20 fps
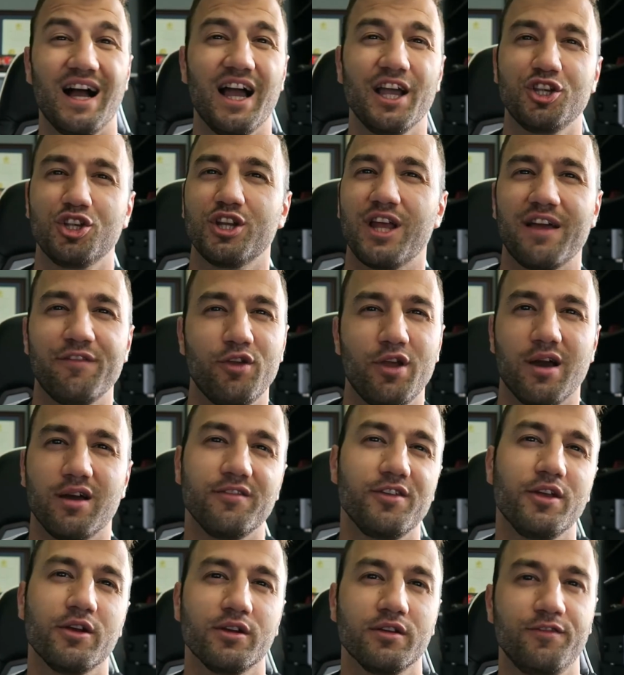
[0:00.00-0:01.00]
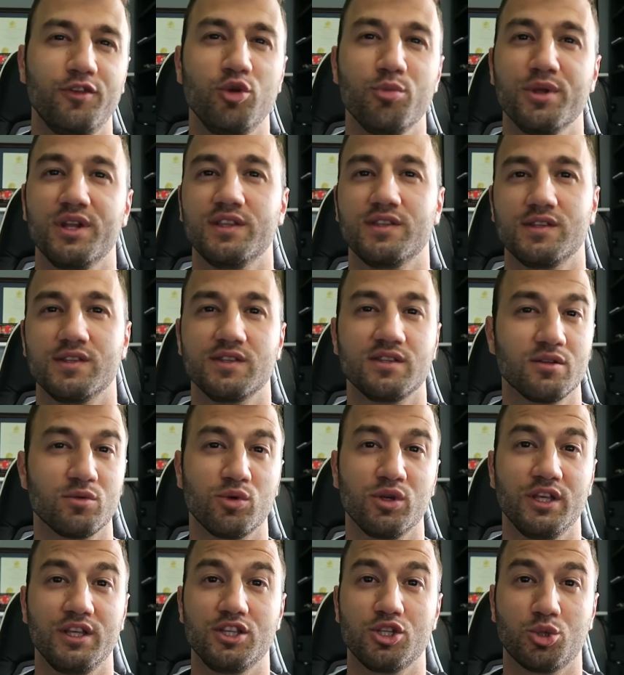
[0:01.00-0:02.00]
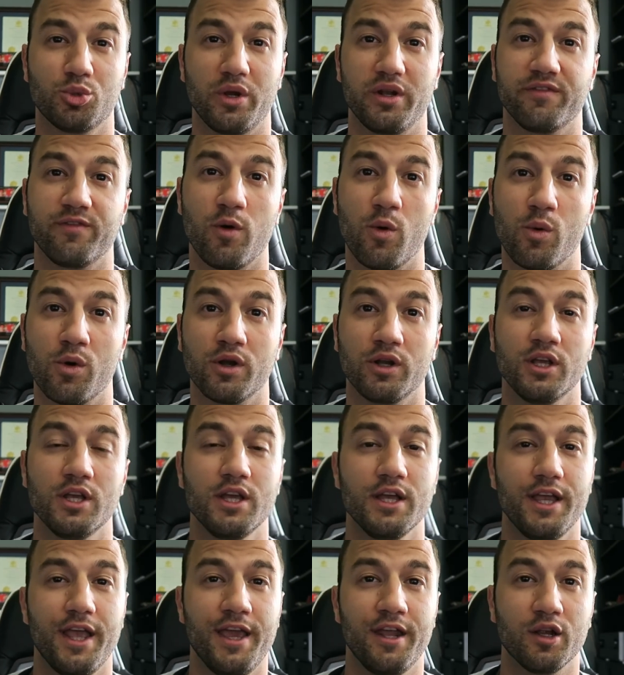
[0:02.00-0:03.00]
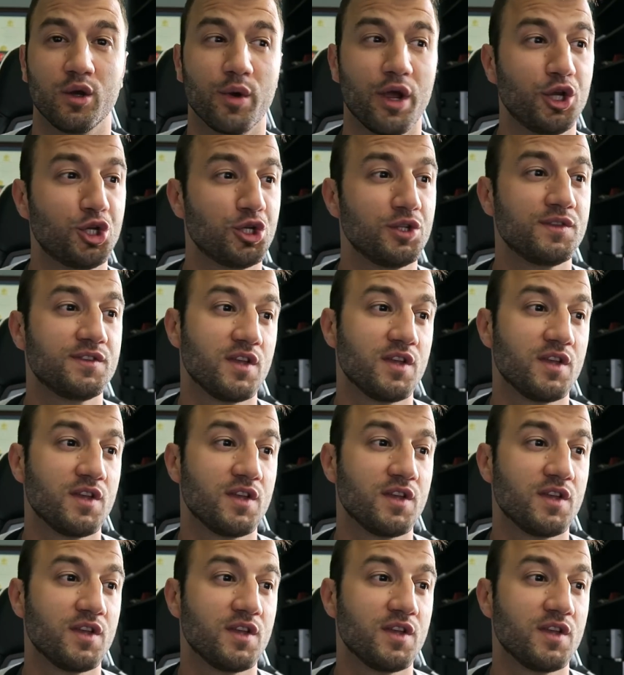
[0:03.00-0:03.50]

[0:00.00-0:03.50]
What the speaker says: I should have you out of here in a few minutes. This is a really straightforward integration.